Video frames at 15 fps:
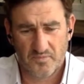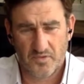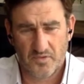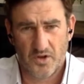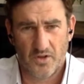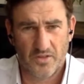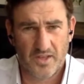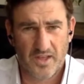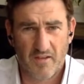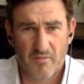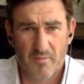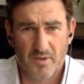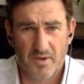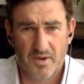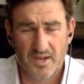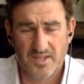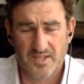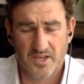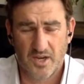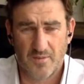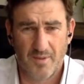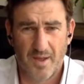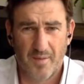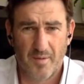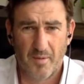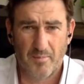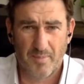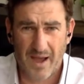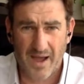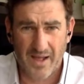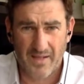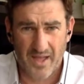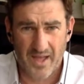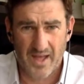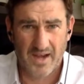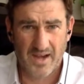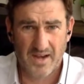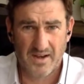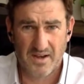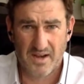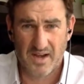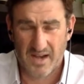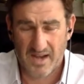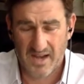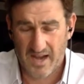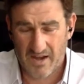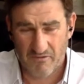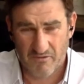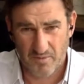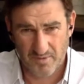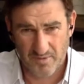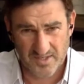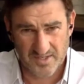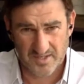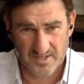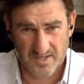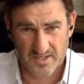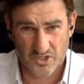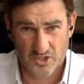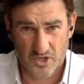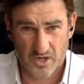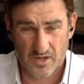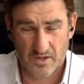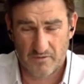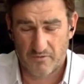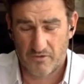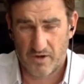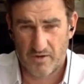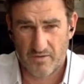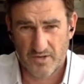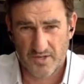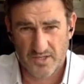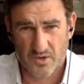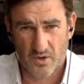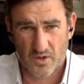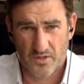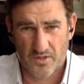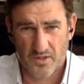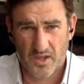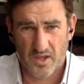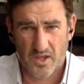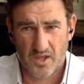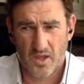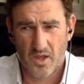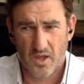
The government isn't going to be able to bail out every business that's struggling forever. So I think